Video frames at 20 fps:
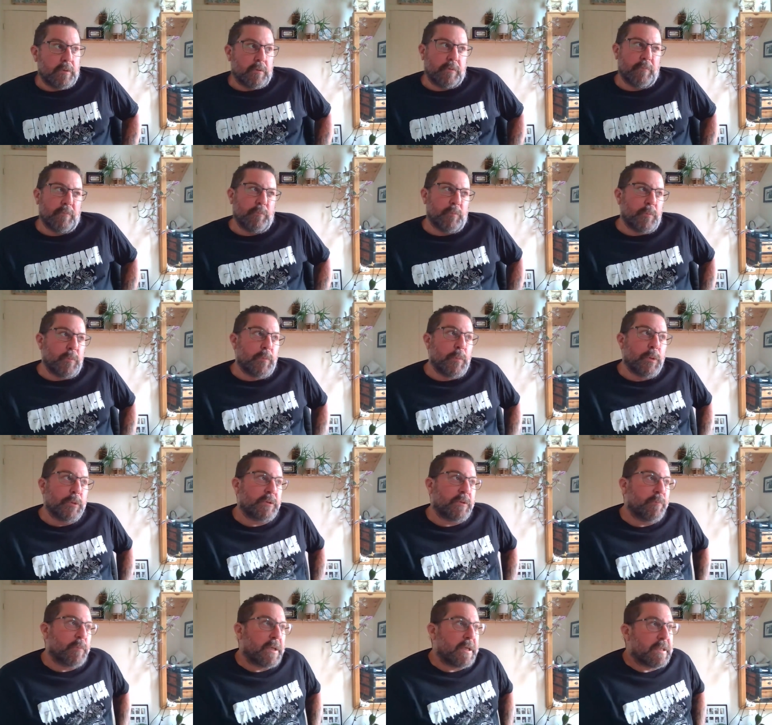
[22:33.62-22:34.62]

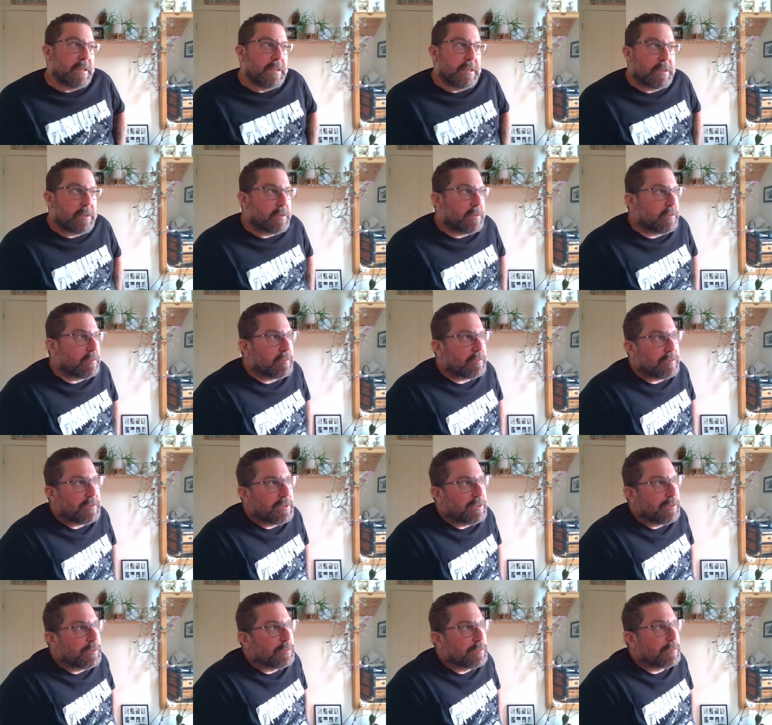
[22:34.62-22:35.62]
Most of my, you
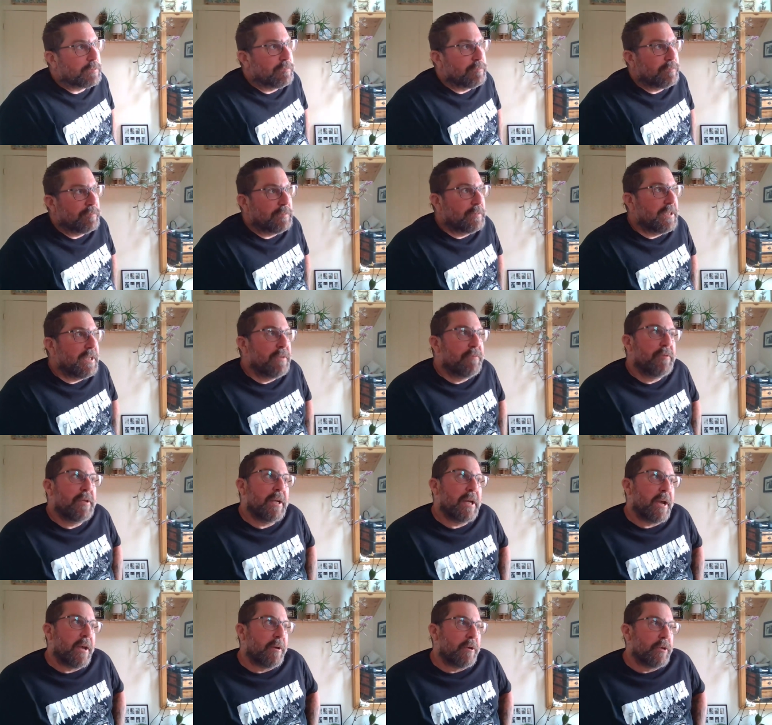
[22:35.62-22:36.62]
know,
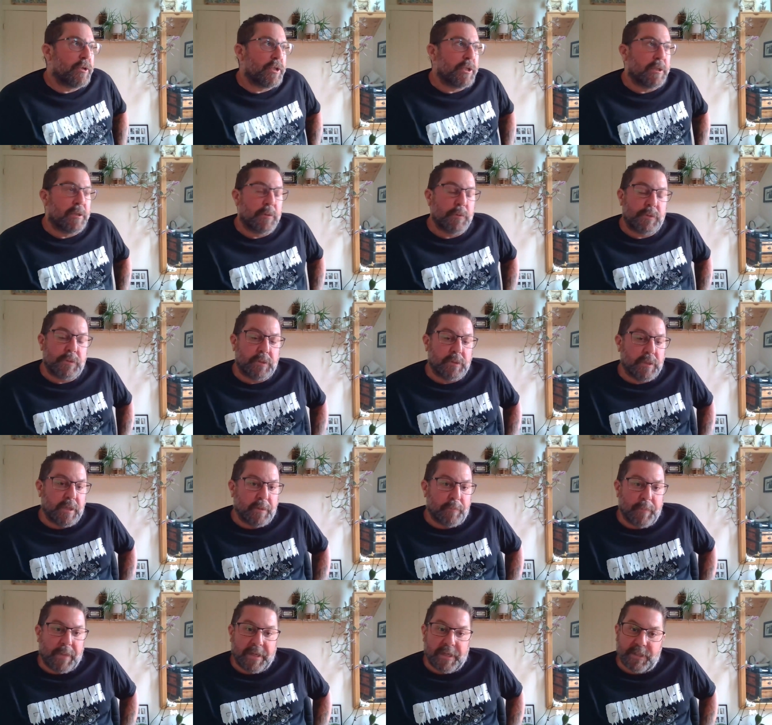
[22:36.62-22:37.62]
evening energy goes to
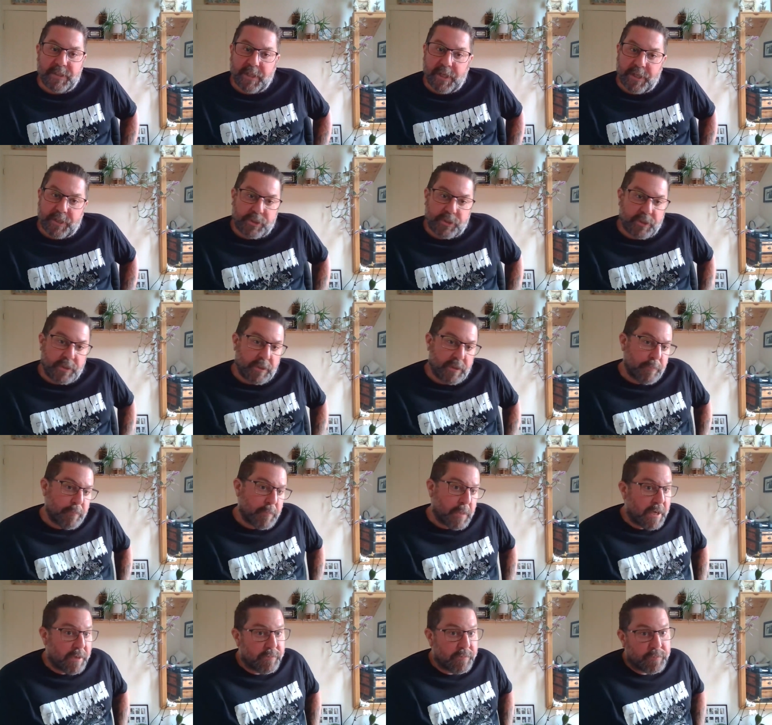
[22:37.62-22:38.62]
like meditation and
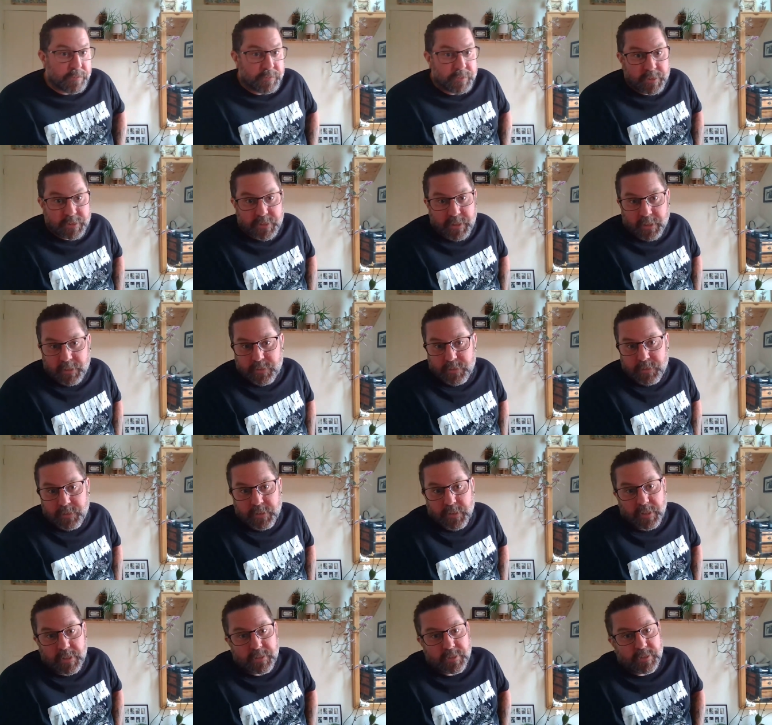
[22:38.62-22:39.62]
mindfulness
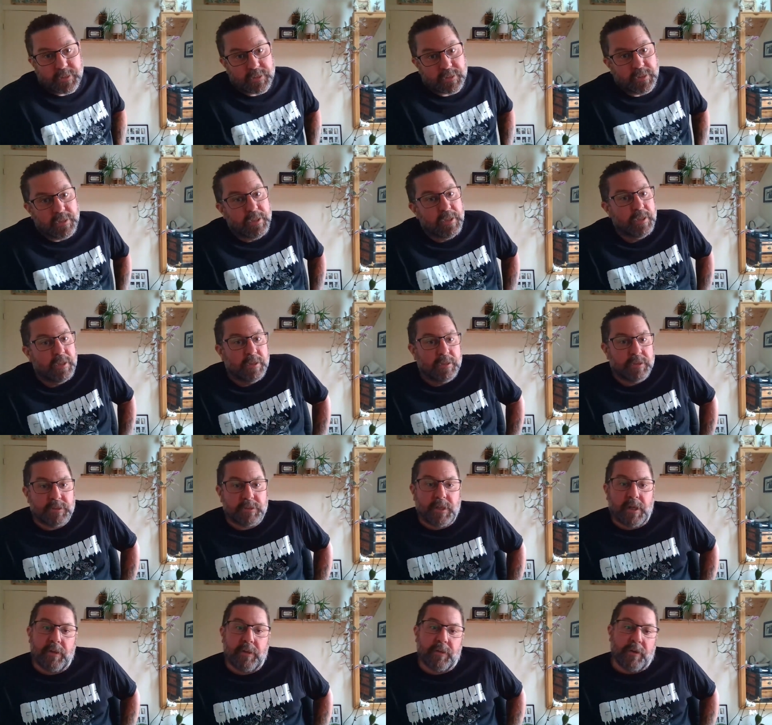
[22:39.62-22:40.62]
exercises and just
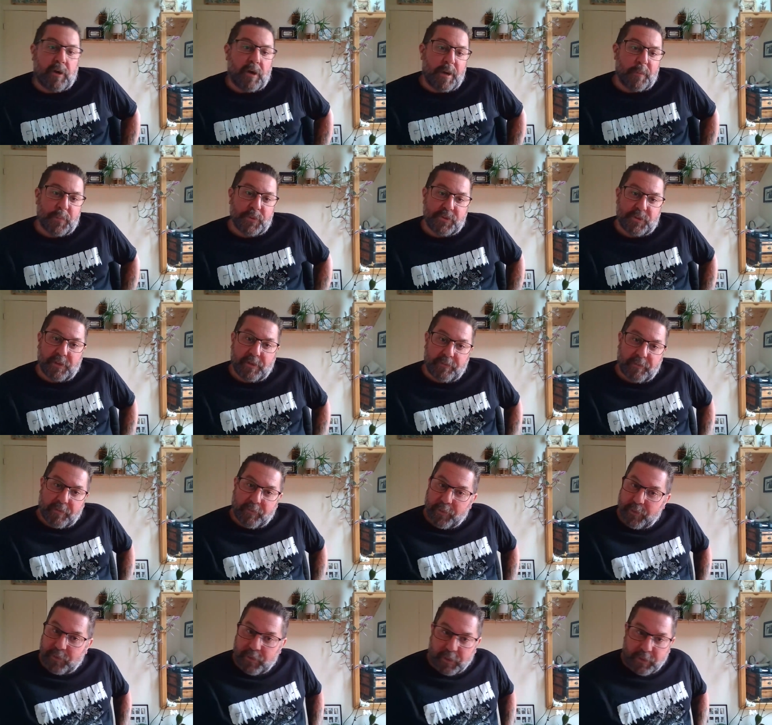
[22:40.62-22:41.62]
kind yeah. of the opposite of
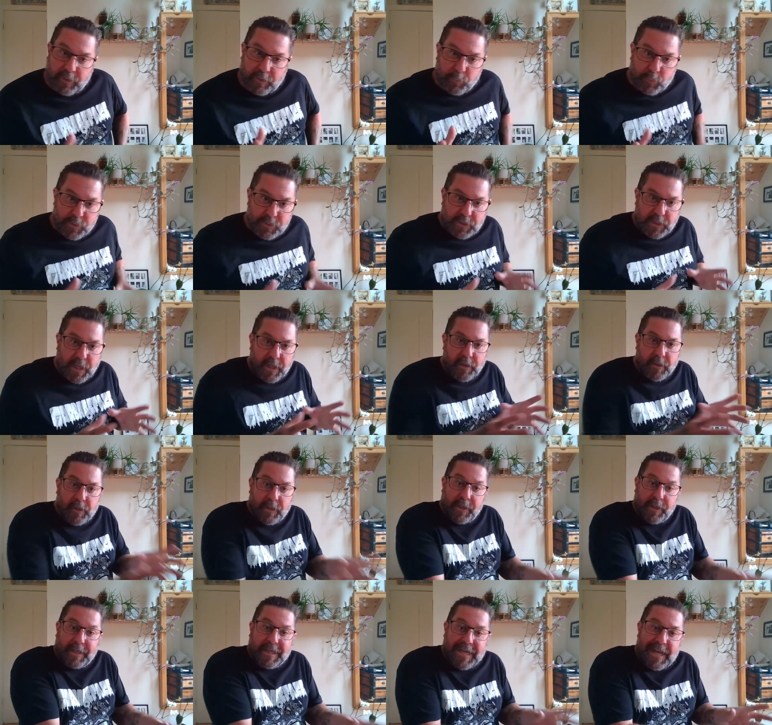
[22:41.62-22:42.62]
everything that was
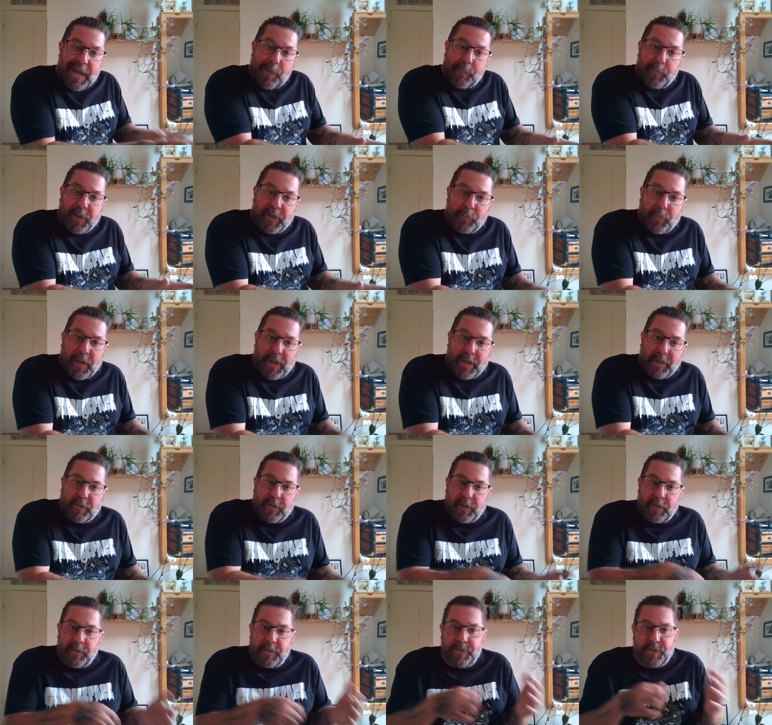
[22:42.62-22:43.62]
chaotic and epic back
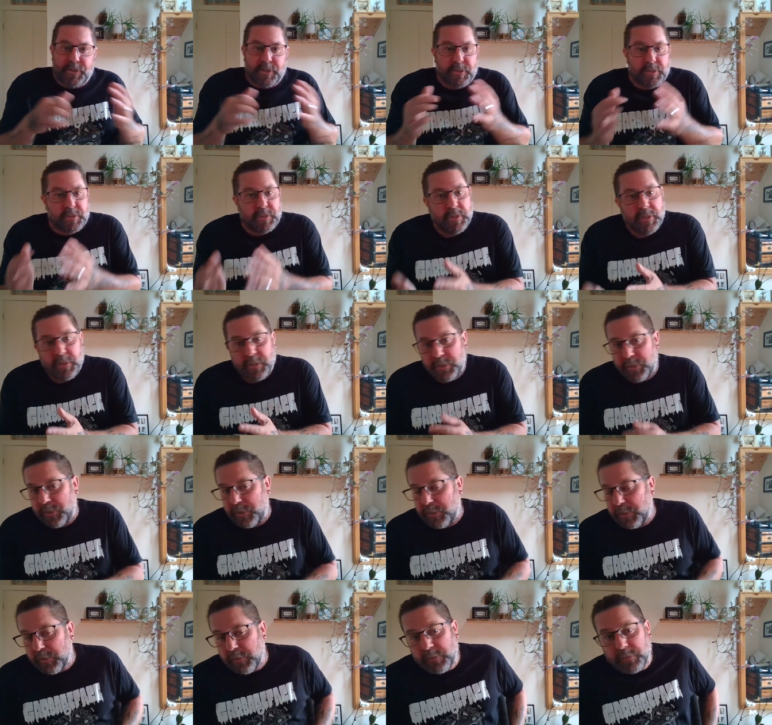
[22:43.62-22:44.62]
then is just
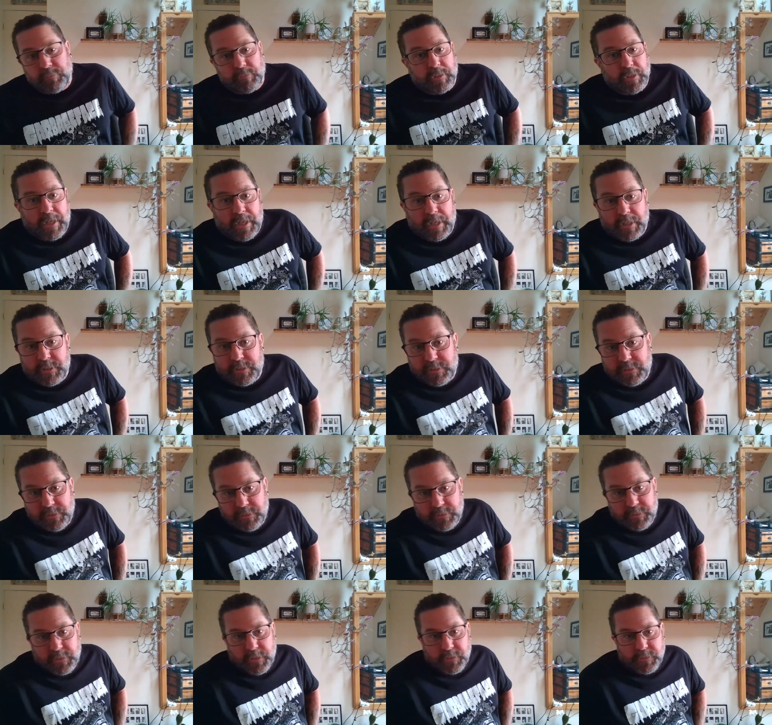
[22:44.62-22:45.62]
right. chill and relax
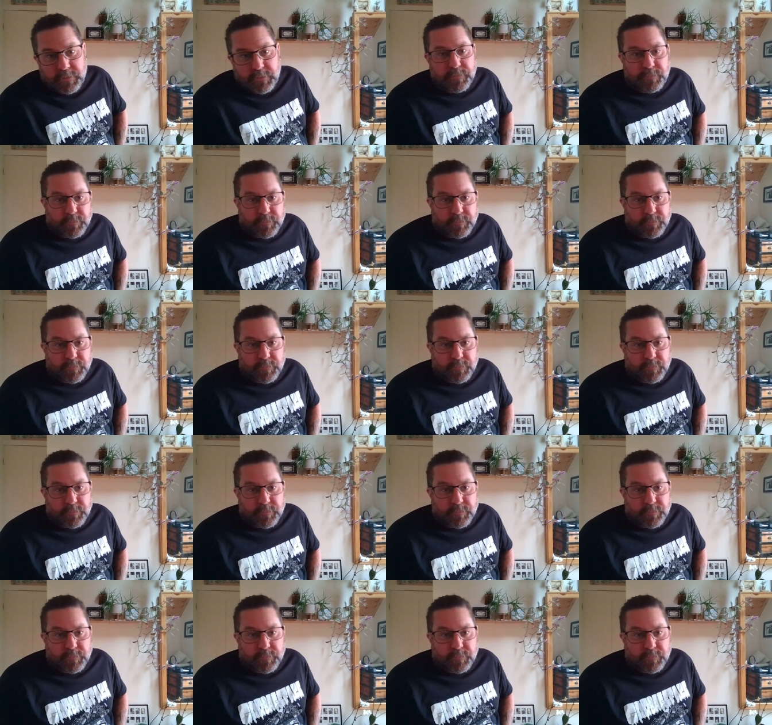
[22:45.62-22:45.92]
these days.